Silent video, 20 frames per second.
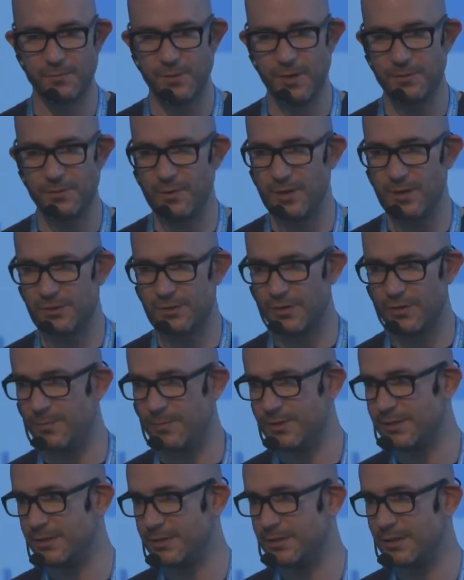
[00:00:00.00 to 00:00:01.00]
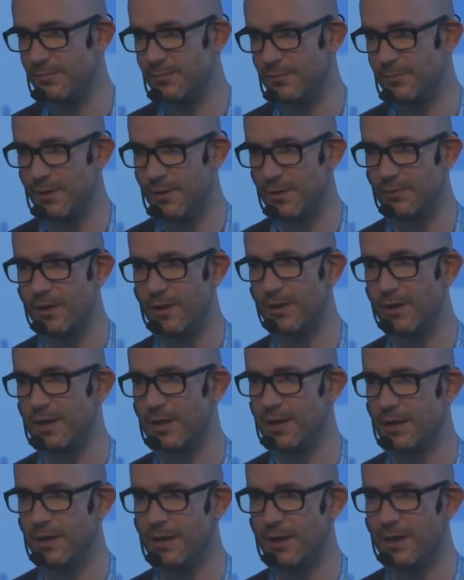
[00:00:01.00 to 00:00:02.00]
quite well, so I visit them
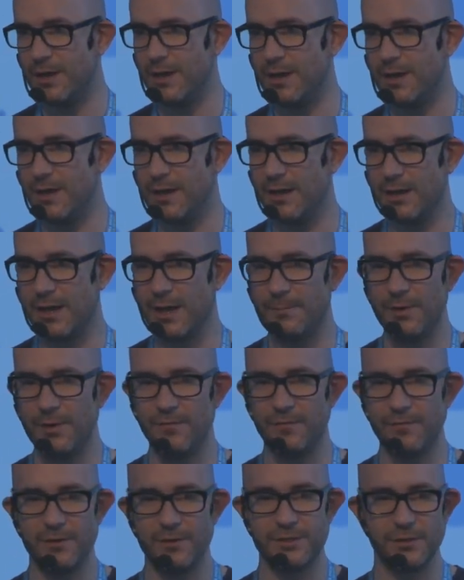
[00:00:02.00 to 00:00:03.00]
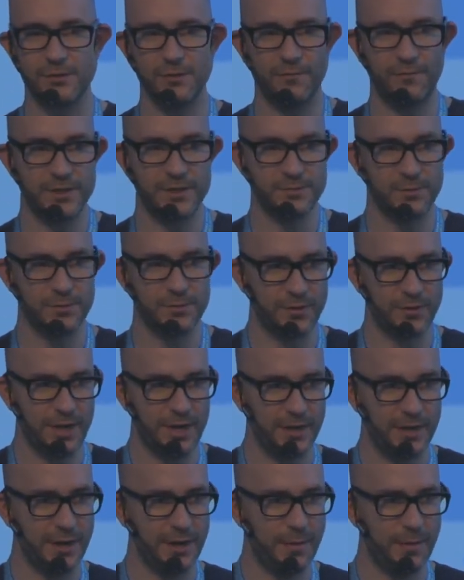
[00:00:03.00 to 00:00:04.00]
regularly. And uh, a couple of years ago, Facebook
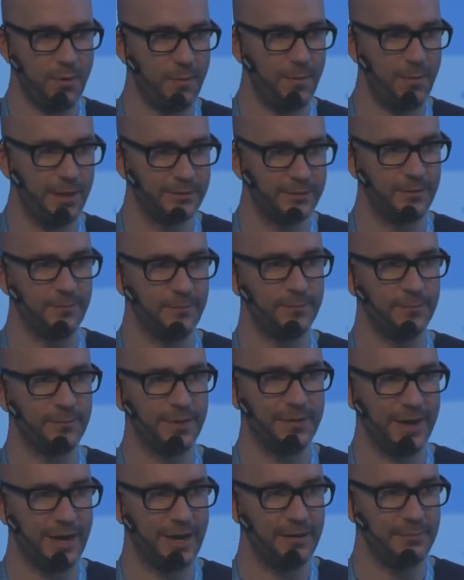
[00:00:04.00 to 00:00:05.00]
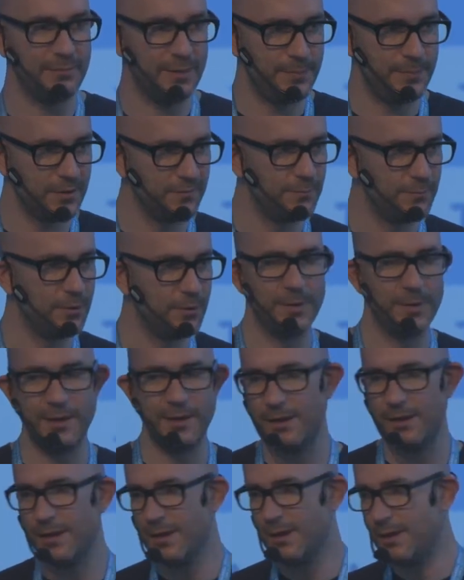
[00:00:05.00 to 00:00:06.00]
created a mobile team, and they had a VP of
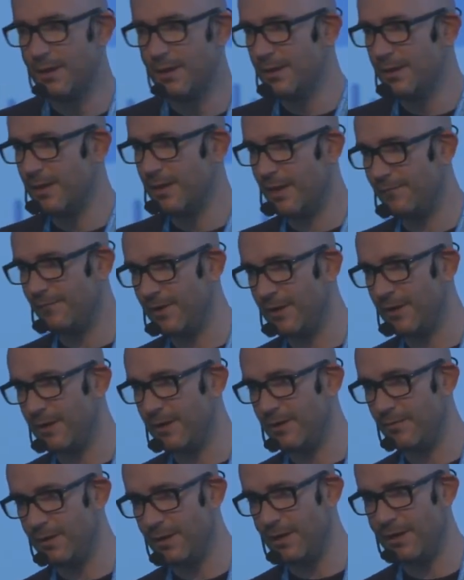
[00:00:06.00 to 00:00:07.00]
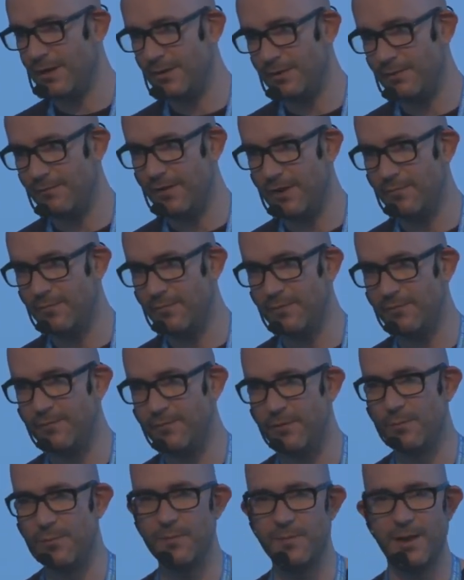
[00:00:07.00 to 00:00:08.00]
mobile, they have a, a development
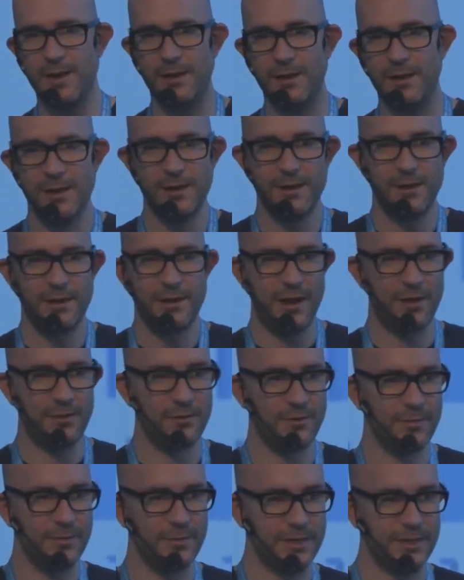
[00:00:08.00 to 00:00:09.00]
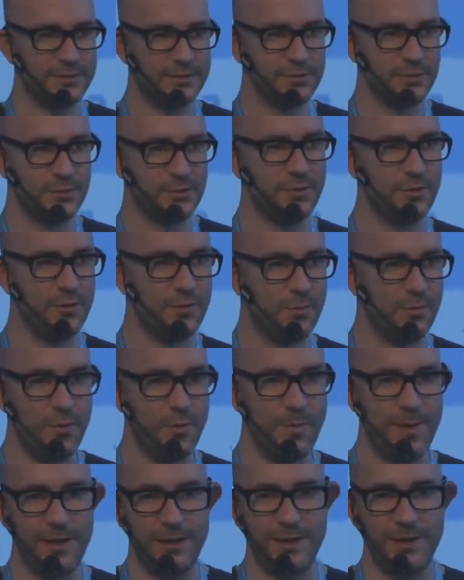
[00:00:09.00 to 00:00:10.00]
for mobile. Now there's no
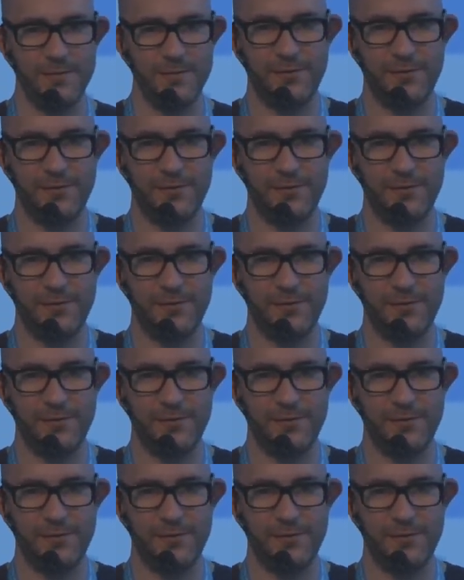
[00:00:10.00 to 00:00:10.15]
mobile in